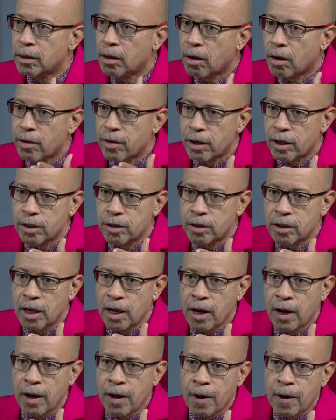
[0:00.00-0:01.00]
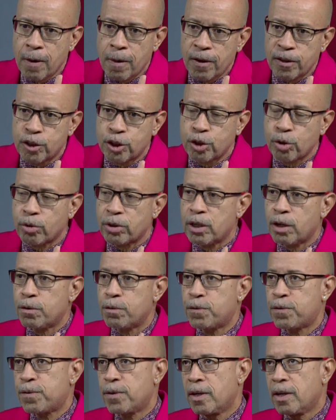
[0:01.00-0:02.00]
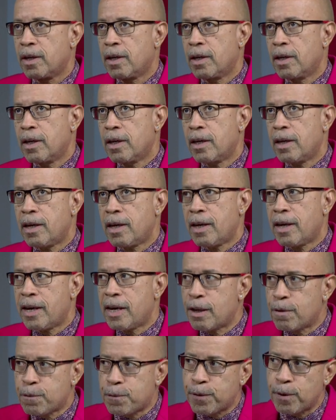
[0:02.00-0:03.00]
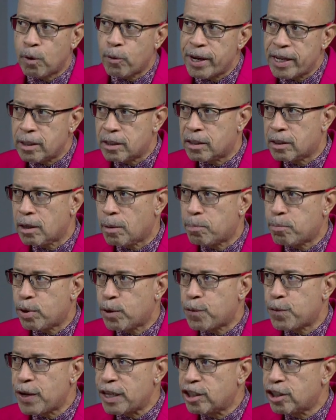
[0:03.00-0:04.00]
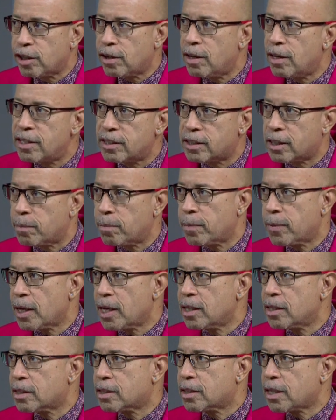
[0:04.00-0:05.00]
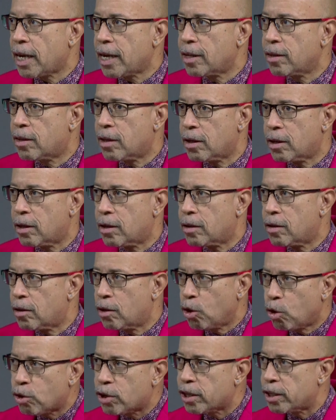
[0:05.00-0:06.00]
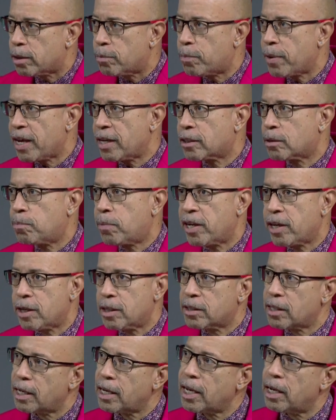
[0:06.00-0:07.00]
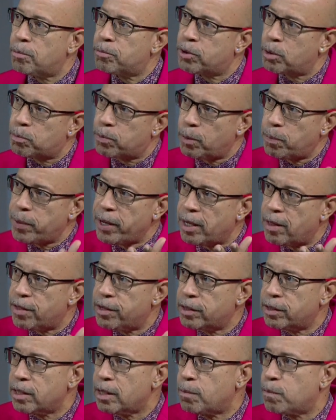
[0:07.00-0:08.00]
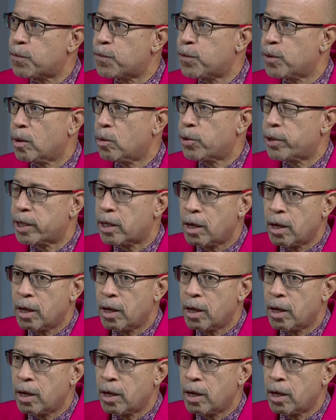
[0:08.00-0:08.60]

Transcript: others, sort of influenced a professionalism inside the local-based players that helped to propel the team forward.